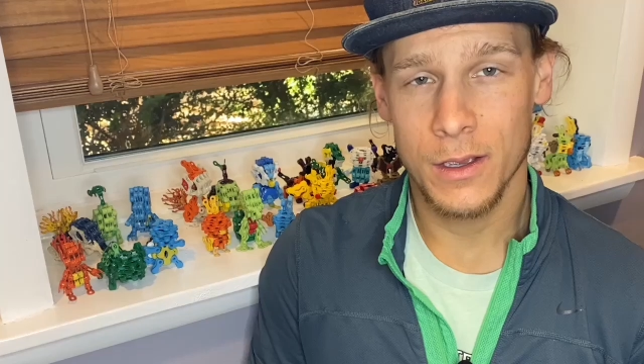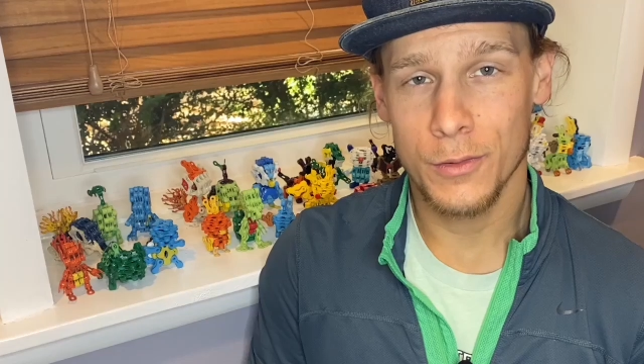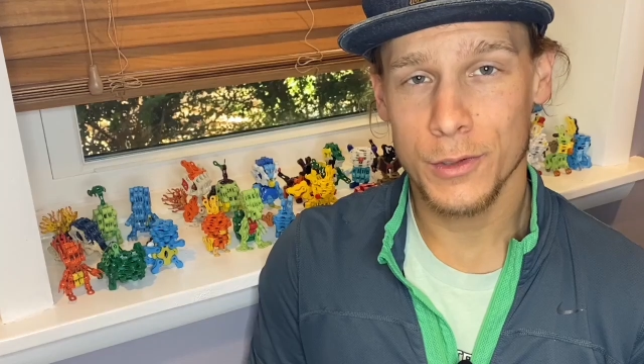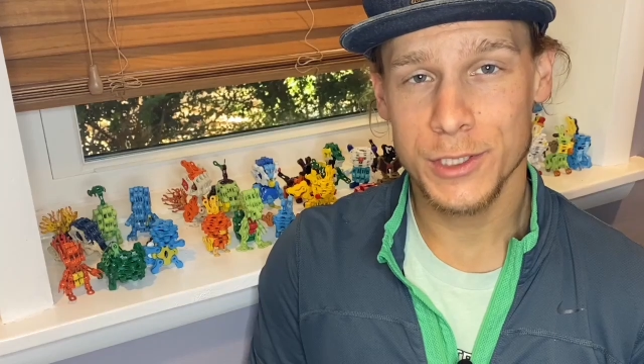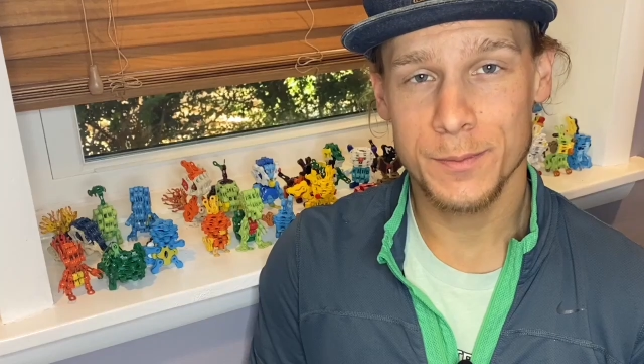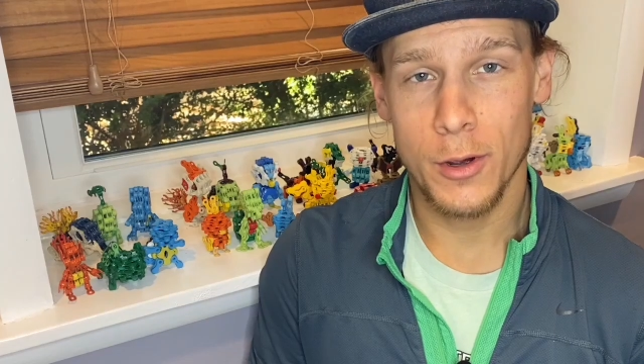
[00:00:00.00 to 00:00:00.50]

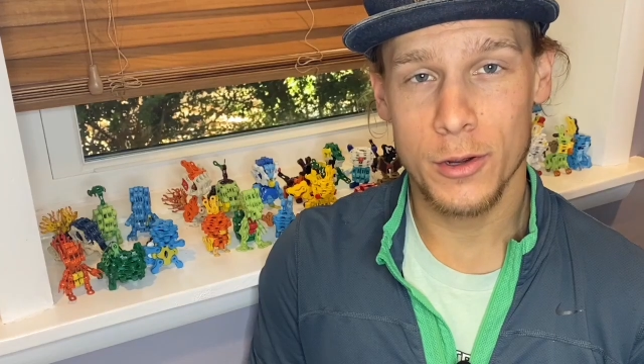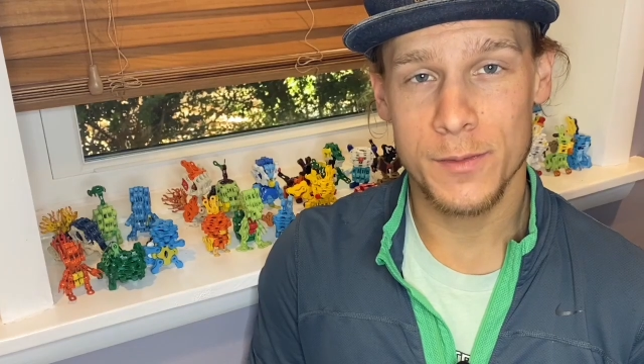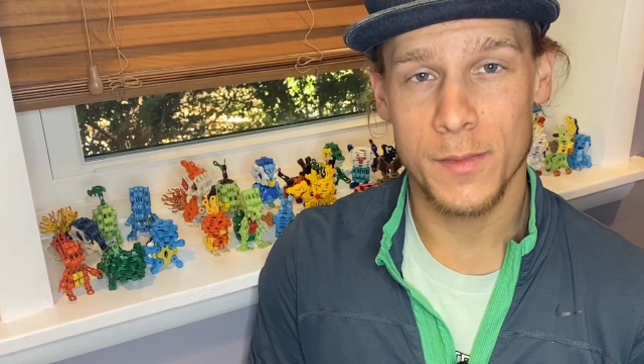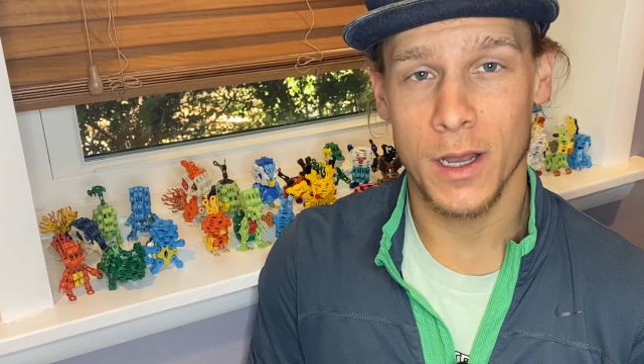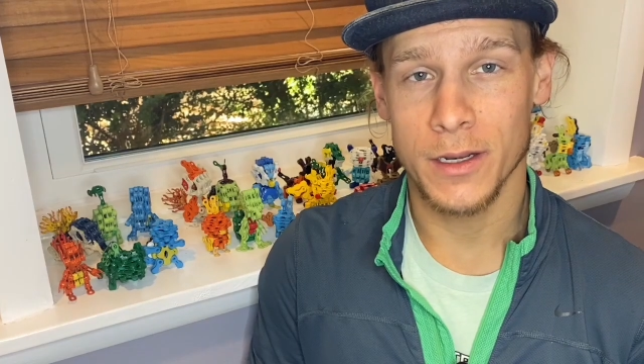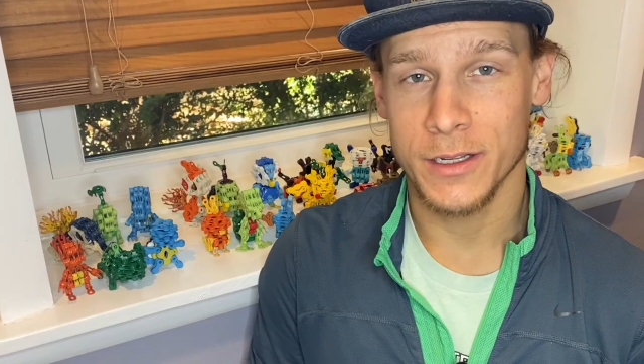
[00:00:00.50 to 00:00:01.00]
Which
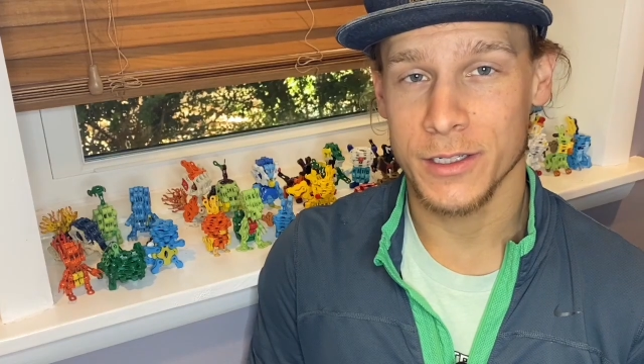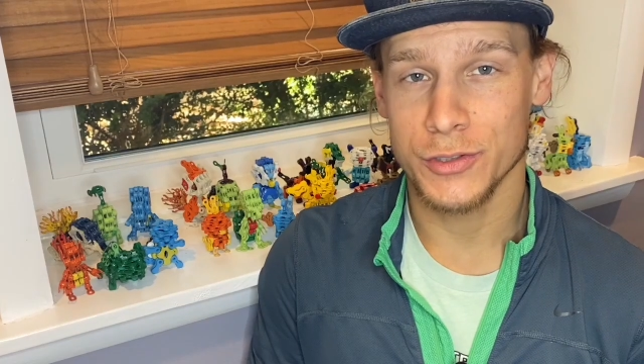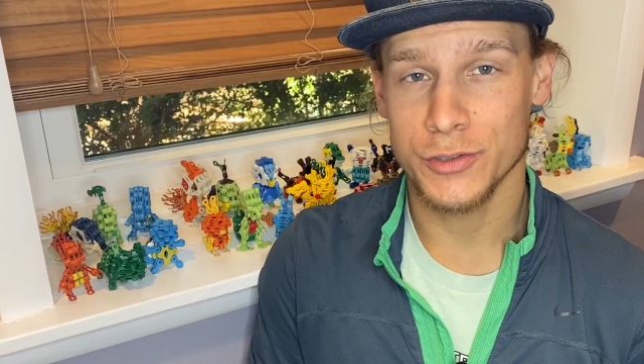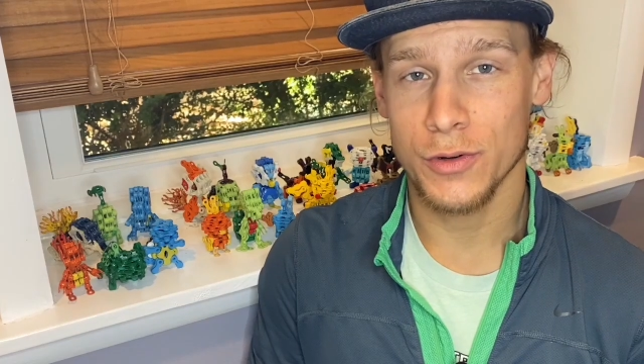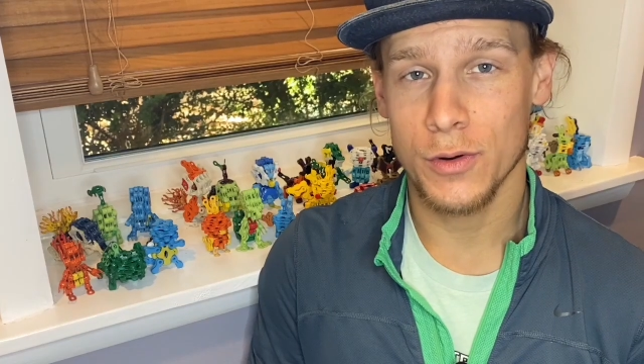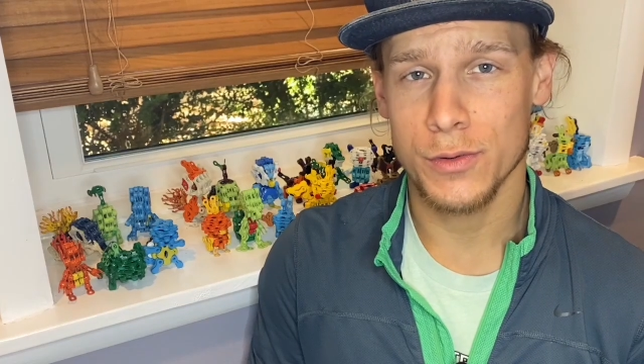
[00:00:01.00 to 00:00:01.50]
Pokemon
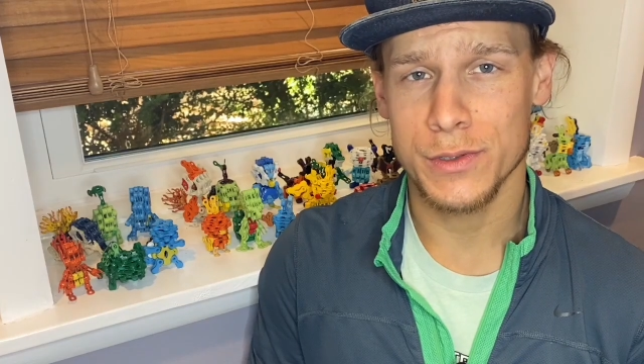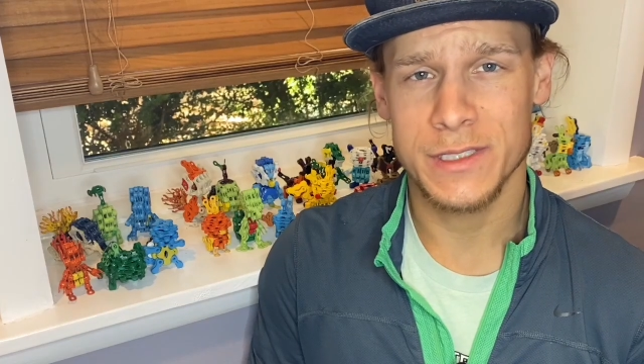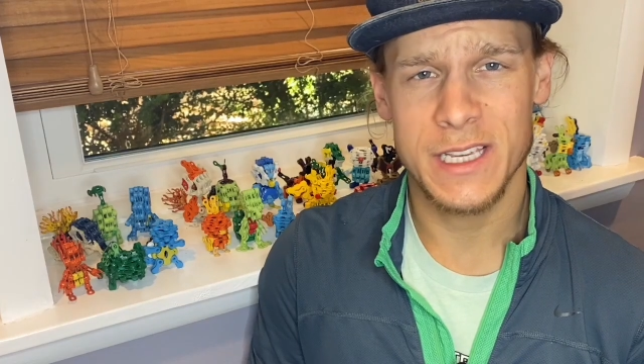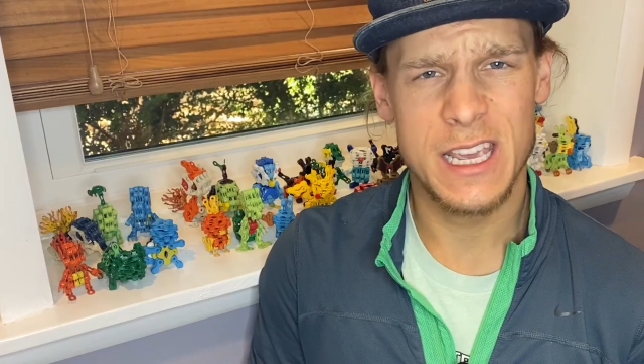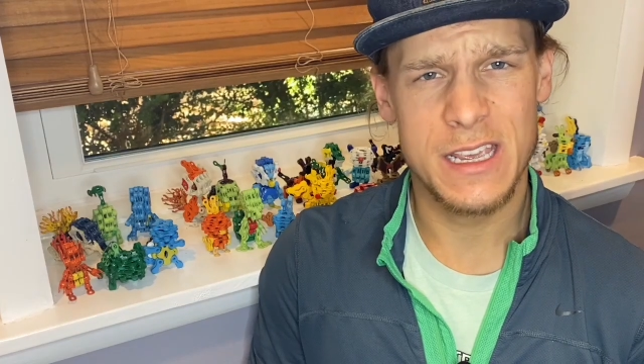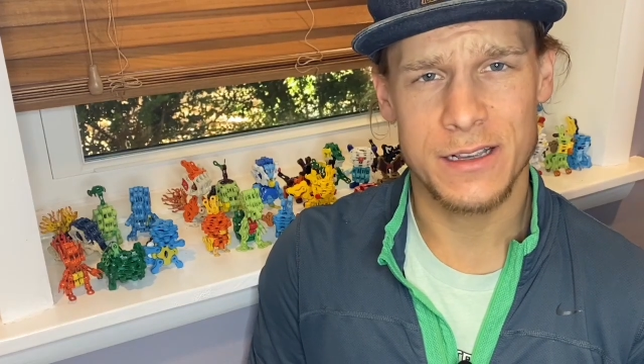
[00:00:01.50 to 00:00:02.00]
controls
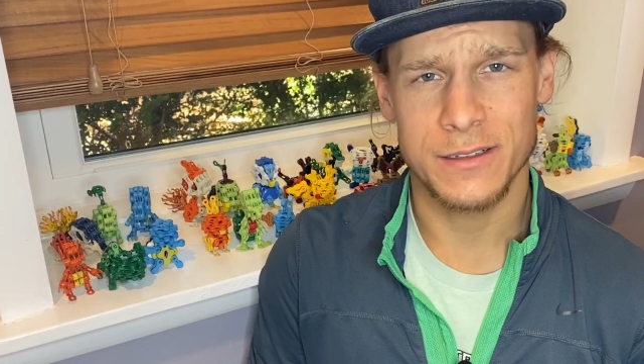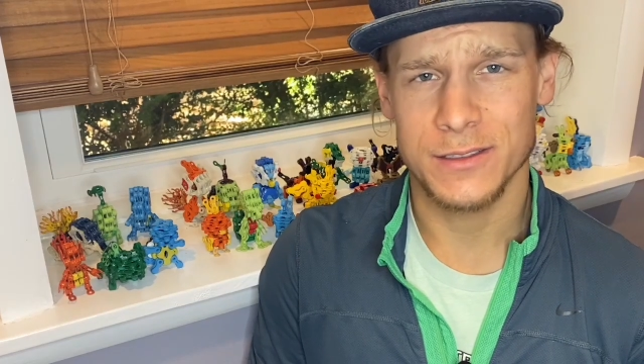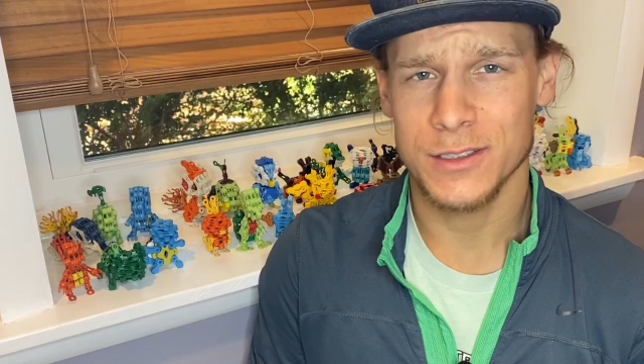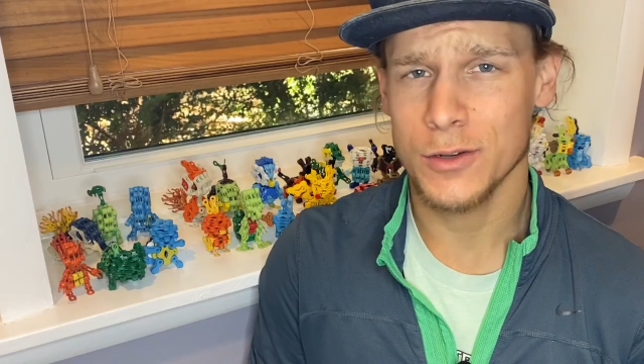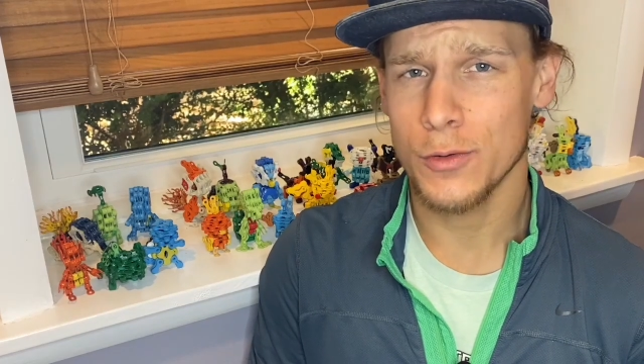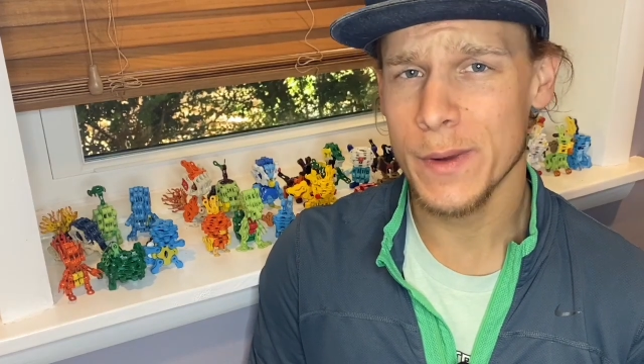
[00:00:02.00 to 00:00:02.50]

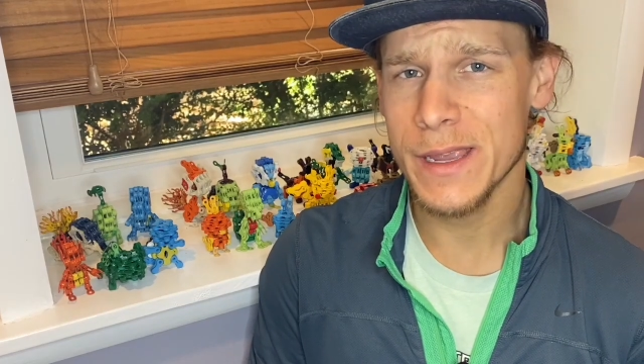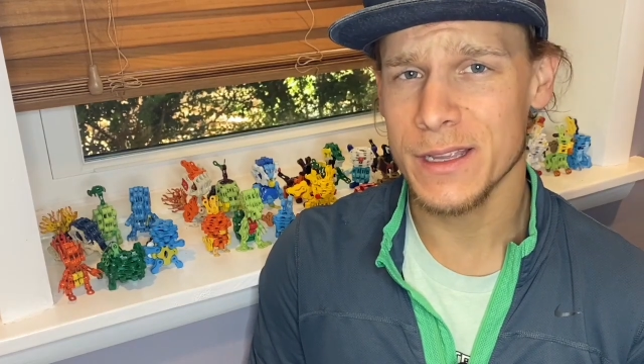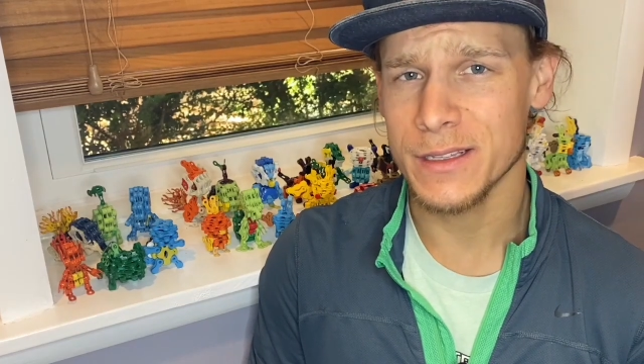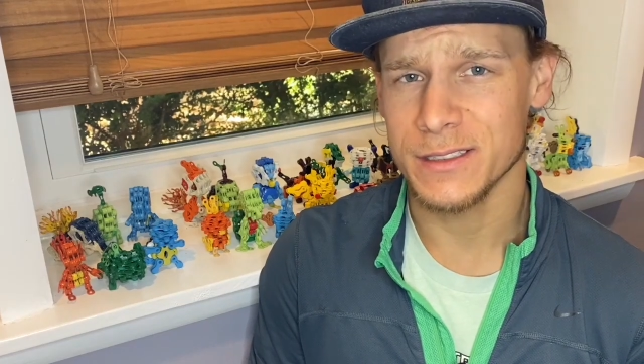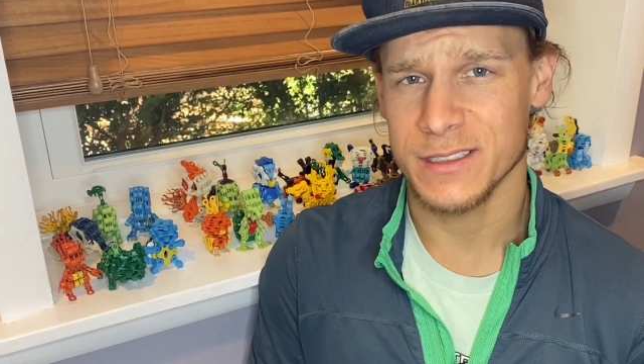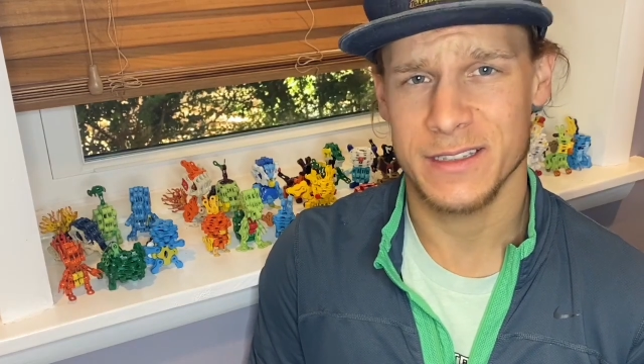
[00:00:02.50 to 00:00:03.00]
kings,
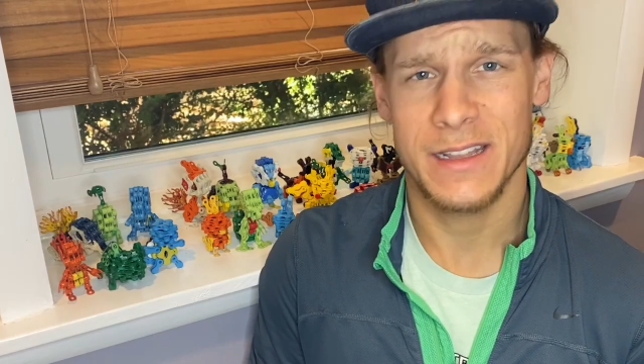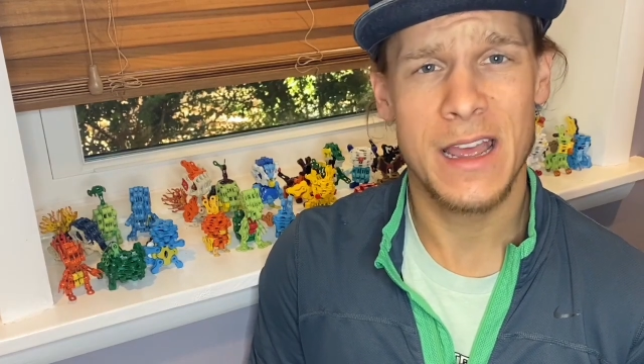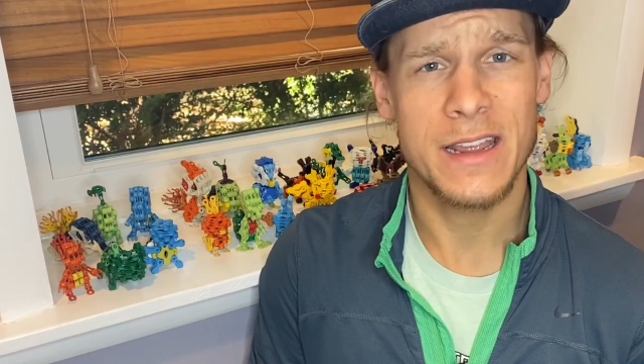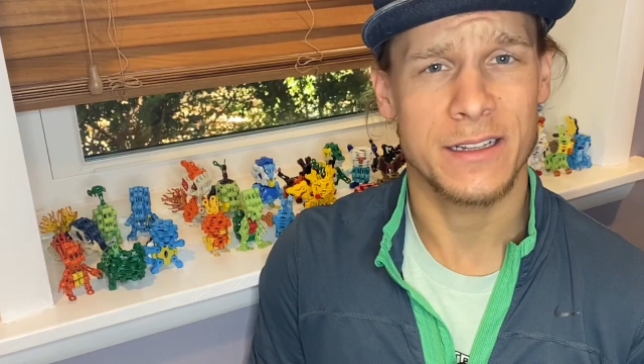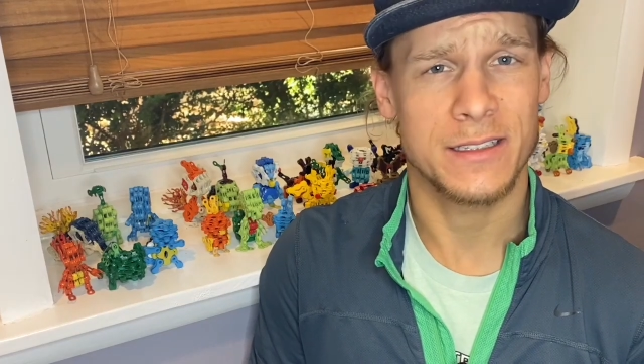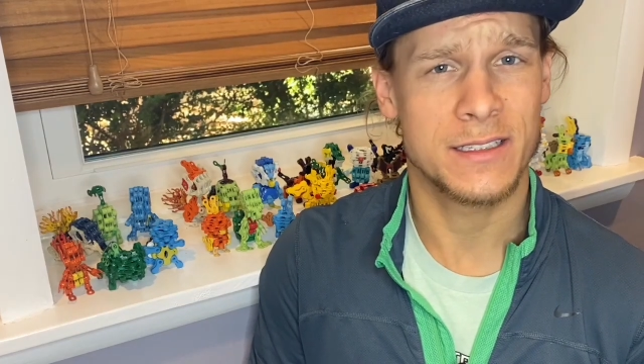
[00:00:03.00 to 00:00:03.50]
queens,
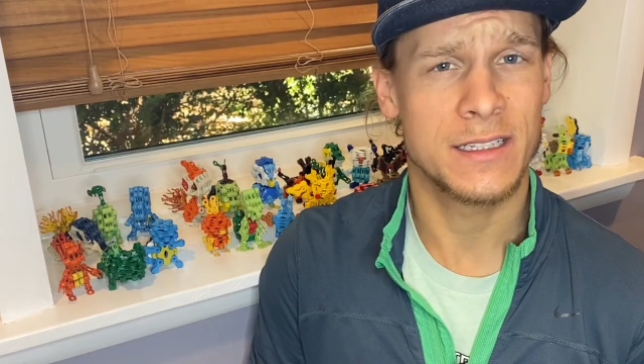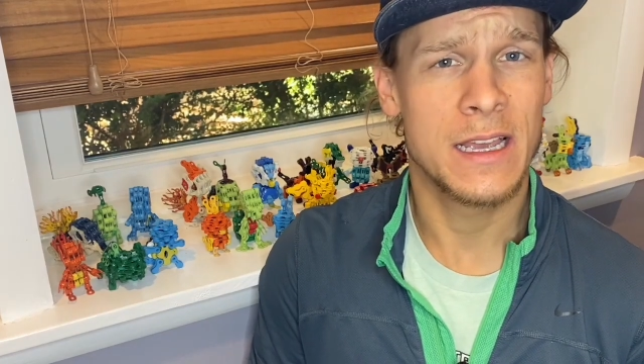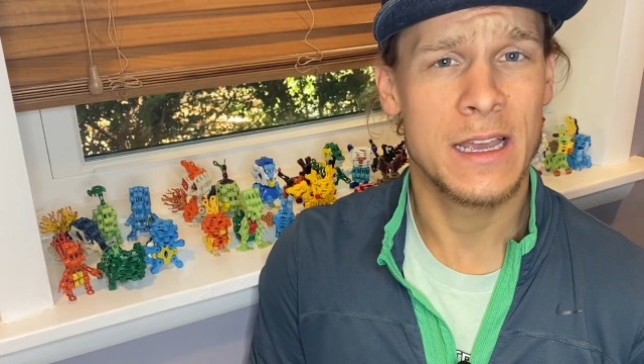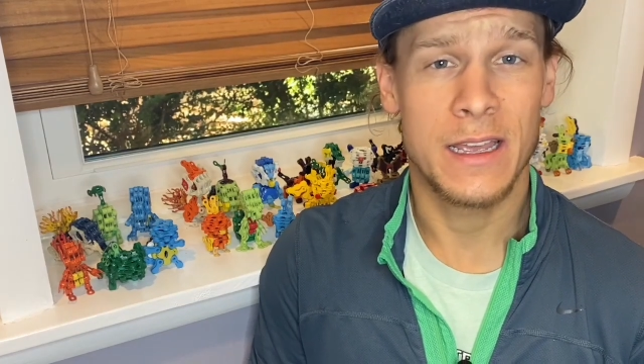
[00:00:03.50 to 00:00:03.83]
knights,